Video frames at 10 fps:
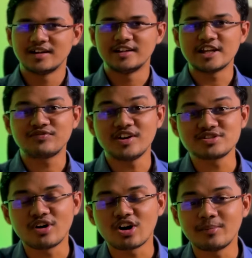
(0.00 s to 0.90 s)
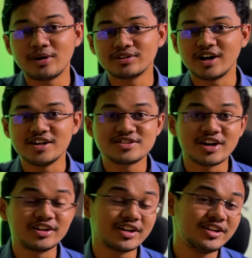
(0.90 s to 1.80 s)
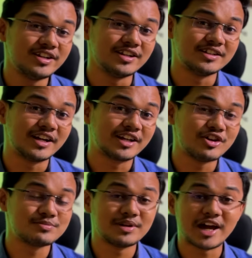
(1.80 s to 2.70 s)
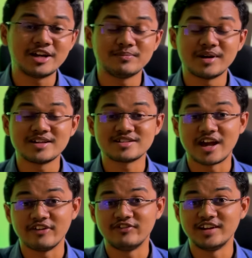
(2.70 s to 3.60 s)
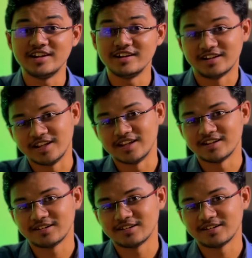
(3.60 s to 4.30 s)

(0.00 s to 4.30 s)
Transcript: Let's first talk about the uncertainty that gives me nightmares every day.